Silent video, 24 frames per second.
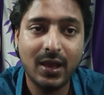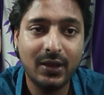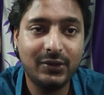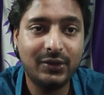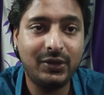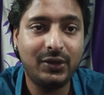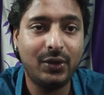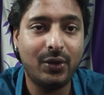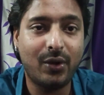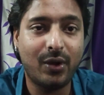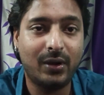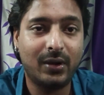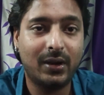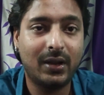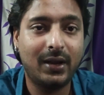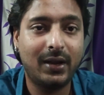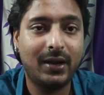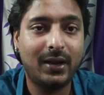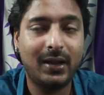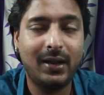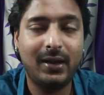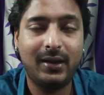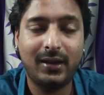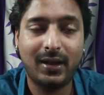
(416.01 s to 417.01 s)
she
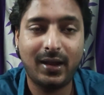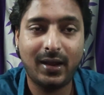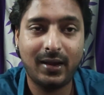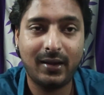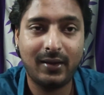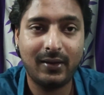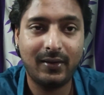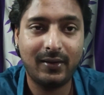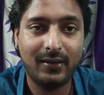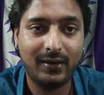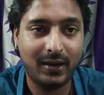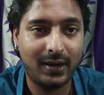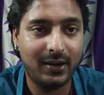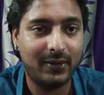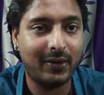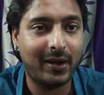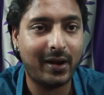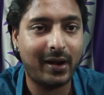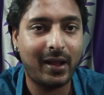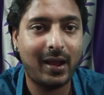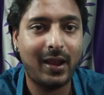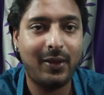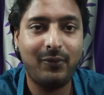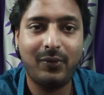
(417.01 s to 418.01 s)
ordered it and it
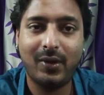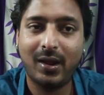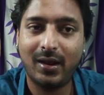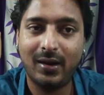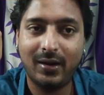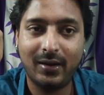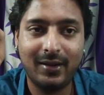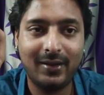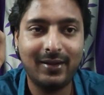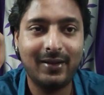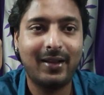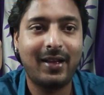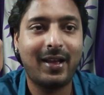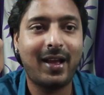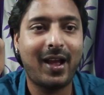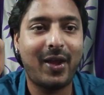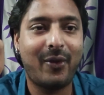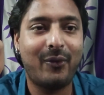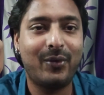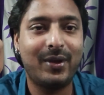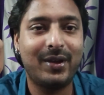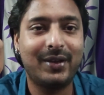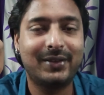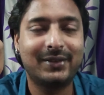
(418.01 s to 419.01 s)
arrived, and I
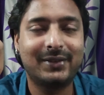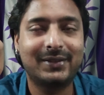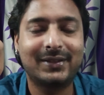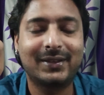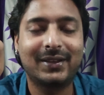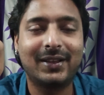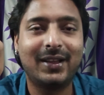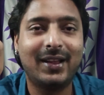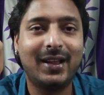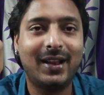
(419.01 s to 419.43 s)
was